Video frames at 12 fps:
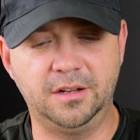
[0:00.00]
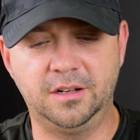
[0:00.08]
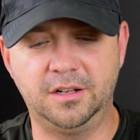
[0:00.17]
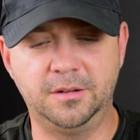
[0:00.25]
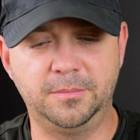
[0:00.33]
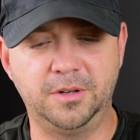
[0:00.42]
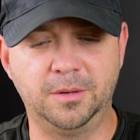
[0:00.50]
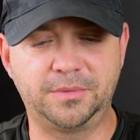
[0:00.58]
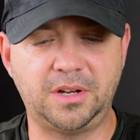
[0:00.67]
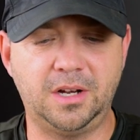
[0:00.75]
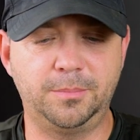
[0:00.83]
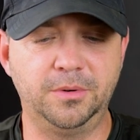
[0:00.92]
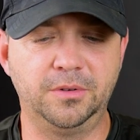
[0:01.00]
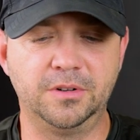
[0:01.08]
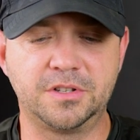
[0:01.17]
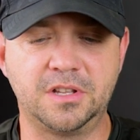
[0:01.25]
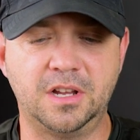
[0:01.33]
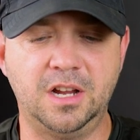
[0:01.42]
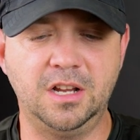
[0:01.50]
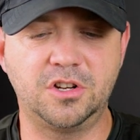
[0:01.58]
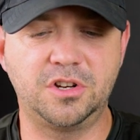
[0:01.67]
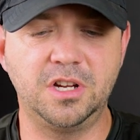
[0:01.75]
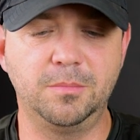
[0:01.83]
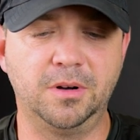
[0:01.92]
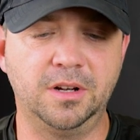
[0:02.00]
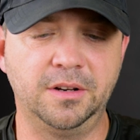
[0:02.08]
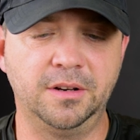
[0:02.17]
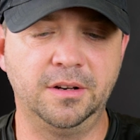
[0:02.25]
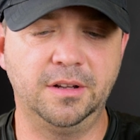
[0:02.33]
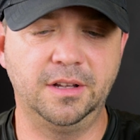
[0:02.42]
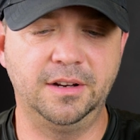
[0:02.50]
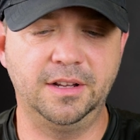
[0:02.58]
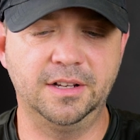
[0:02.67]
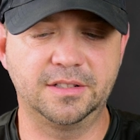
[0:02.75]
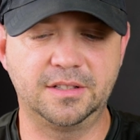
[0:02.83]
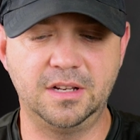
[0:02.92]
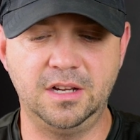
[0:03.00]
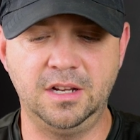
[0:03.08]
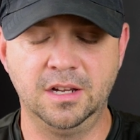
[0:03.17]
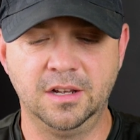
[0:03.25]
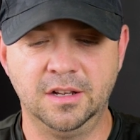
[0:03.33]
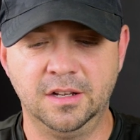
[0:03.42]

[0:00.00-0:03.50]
Up top, there's the HD button and SD